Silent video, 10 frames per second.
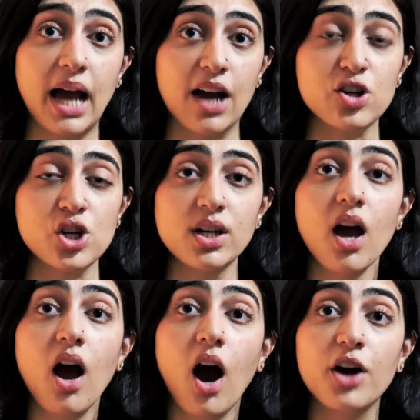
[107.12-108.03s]
action
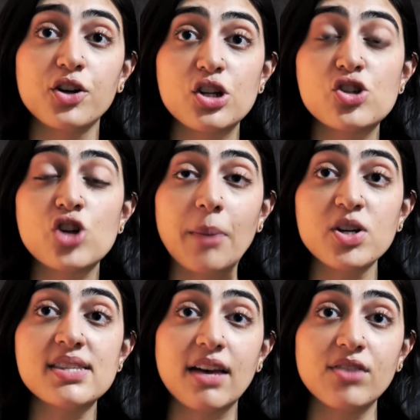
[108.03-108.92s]
under its
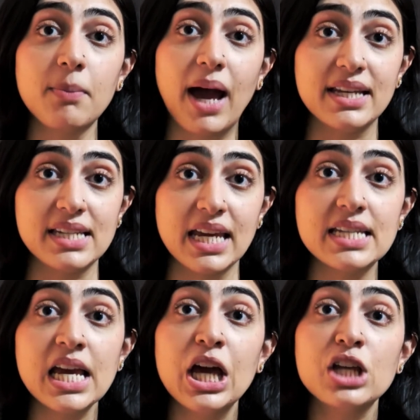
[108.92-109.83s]
Chapter 7
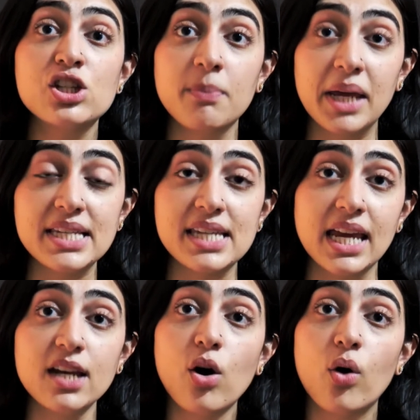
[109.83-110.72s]
mandate to
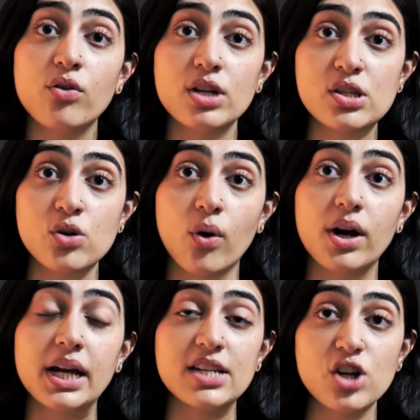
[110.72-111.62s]
maintain or
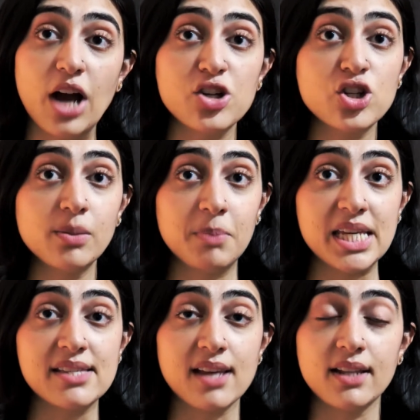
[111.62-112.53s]
restore international
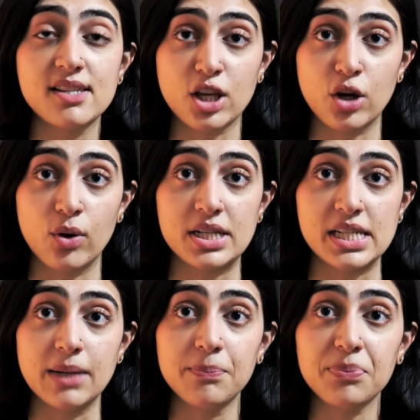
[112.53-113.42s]
peace and
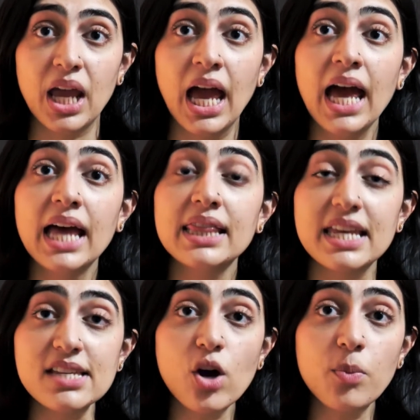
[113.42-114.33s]
security.
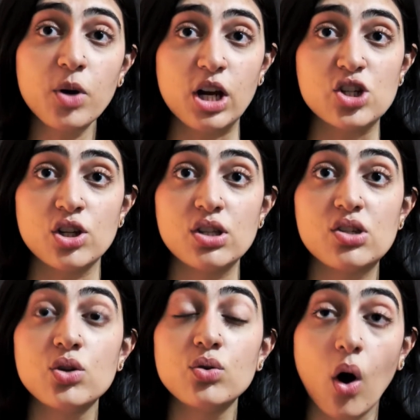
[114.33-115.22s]
These
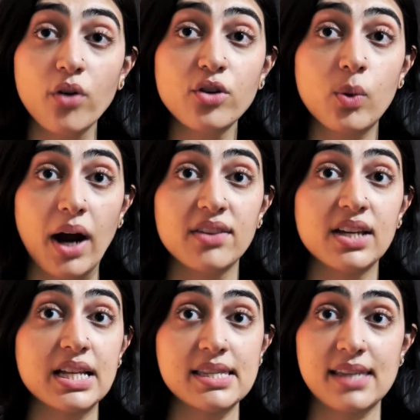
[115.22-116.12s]
operations do not require
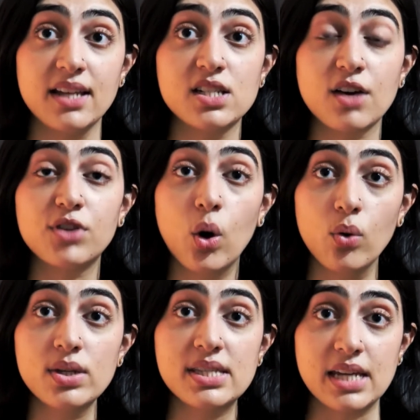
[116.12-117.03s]
the consent of the
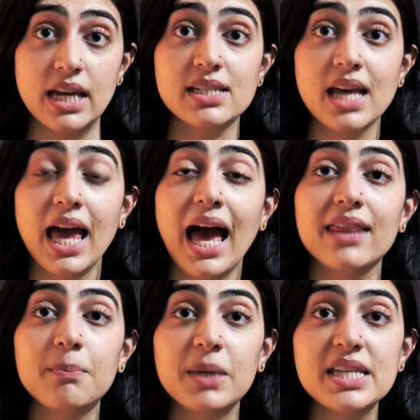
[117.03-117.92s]
host state,
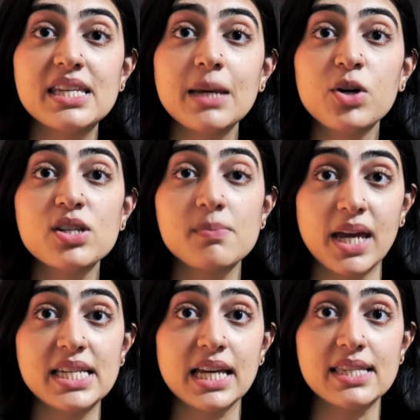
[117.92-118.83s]
and the peacekeepers
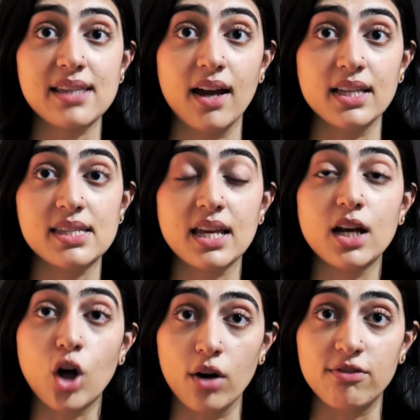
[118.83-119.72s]
may take sides in
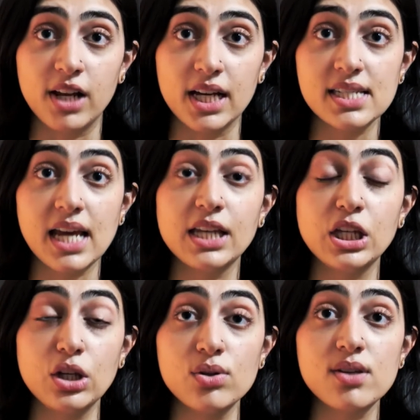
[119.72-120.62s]
a conflict
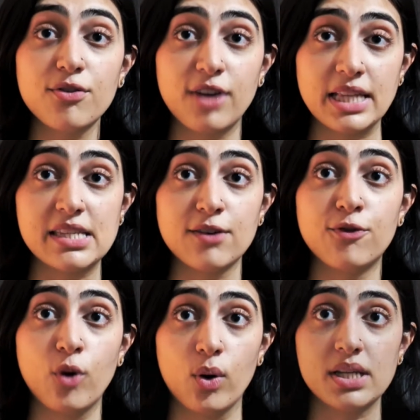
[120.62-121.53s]
and use
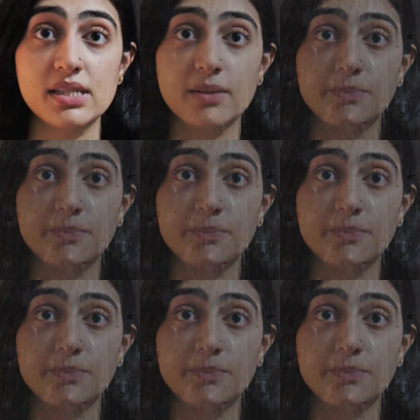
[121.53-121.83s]
offensive force.